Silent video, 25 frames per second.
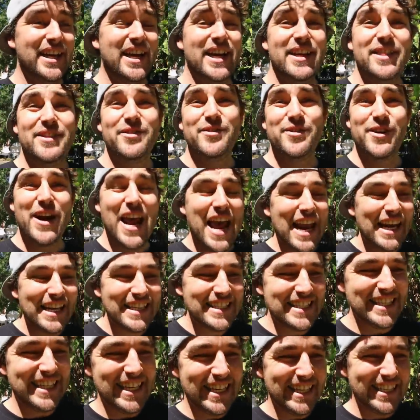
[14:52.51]
And the
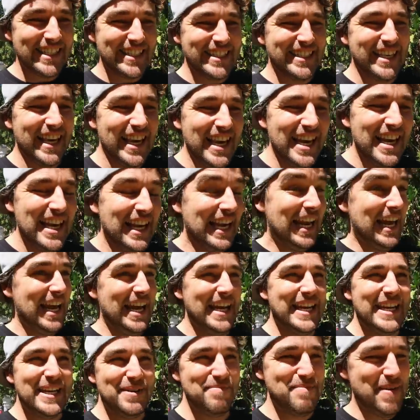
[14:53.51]
reality is,
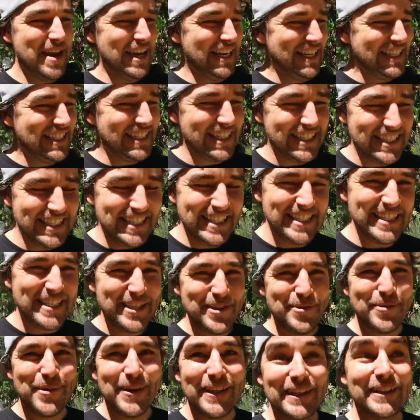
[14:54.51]
like in many cities
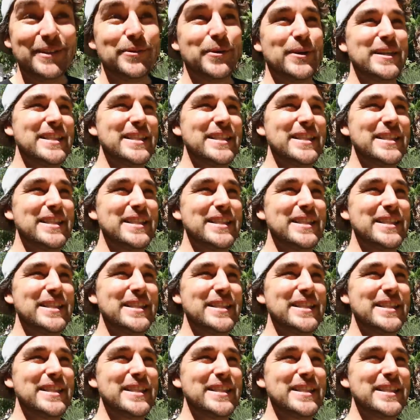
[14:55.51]
in the world,